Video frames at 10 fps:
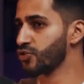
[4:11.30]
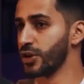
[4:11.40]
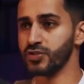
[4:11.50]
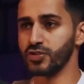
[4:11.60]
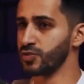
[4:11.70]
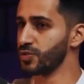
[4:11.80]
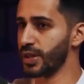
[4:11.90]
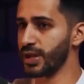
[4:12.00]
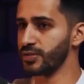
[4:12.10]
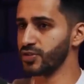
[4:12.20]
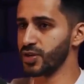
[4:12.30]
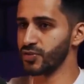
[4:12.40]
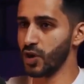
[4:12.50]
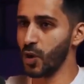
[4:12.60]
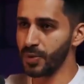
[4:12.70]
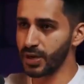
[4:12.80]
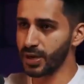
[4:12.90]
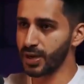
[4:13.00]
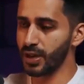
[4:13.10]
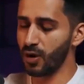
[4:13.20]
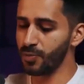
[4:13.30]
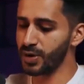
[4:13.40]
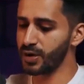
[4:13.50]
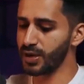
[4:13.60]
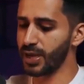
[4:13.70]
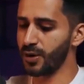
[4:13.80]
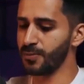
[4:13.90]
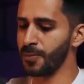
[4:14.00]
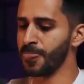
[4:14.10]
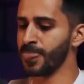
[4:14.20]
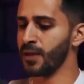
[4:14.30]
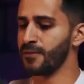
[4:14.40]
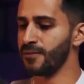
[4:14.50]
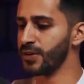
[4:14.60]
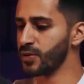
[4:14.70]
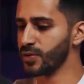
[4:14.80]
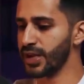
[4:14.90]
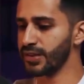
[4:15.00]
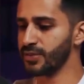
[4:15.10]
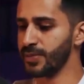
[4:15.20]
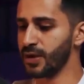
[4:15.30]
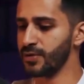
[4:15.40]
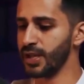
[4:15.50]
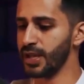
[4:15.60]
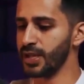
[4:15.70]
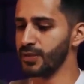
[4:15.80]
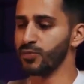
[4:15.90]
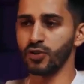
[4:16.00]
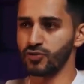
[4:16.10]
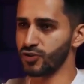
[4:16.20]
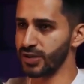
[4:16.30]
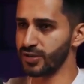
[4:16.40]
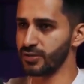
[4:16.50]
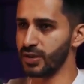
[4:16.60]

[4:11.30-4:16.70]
Traders don't do that. Traders open an account, fund it with X amount, and put on trades.